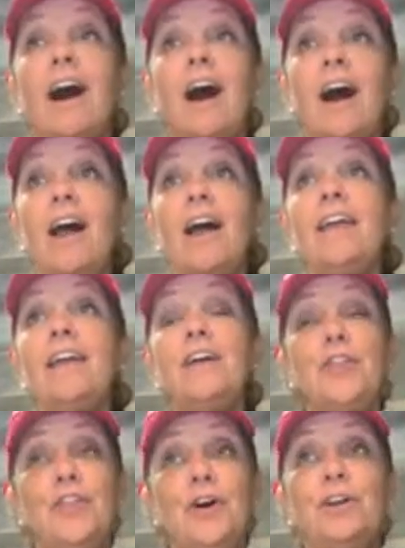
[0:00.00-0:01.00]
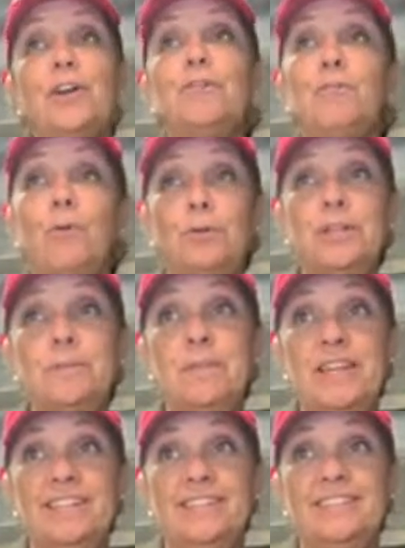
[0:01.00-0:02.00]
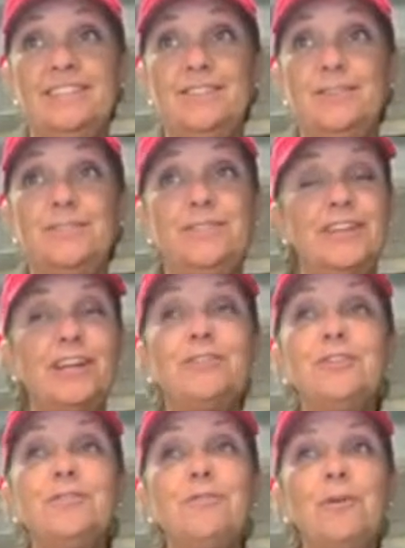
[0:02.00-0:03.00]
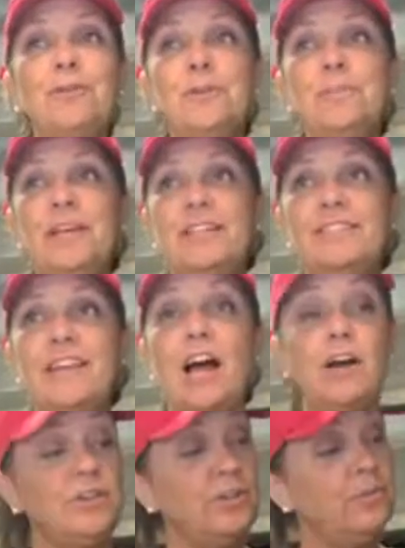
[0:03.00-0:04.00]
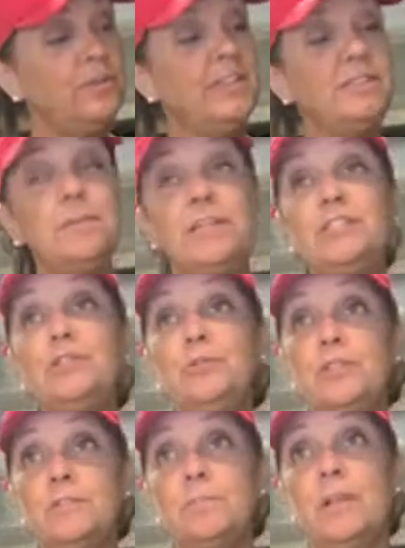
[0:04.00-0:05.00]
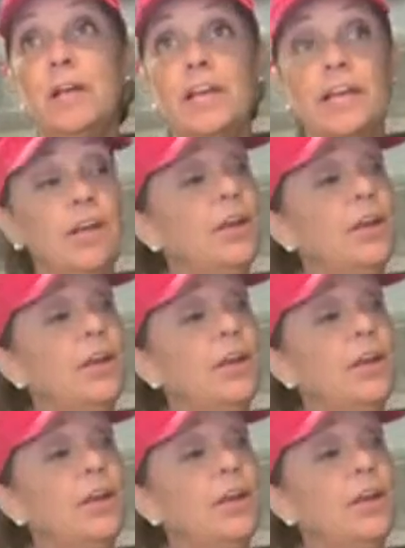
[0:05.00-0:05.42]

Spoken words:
I thought of rolling pins, those decorative rolling pins. How cute would this be to display